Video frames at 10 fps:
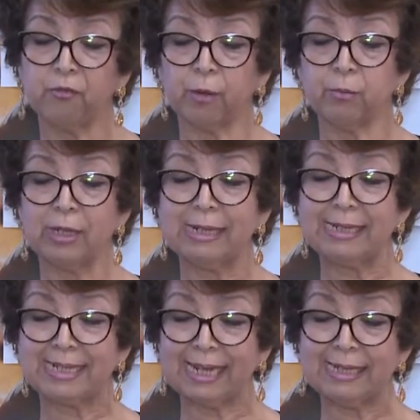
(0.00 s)
from the
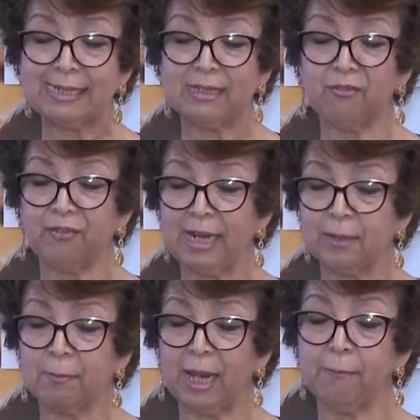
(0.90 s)
anxiety
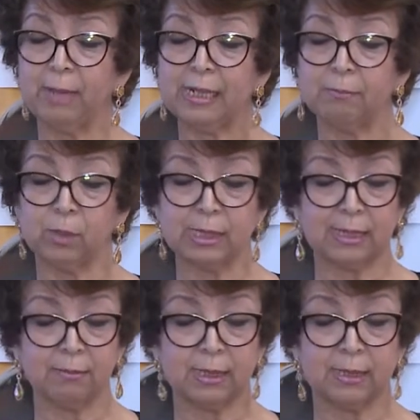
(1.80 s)
felt by many
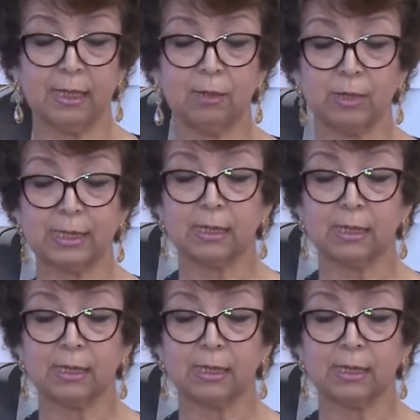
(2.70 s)
Muslims in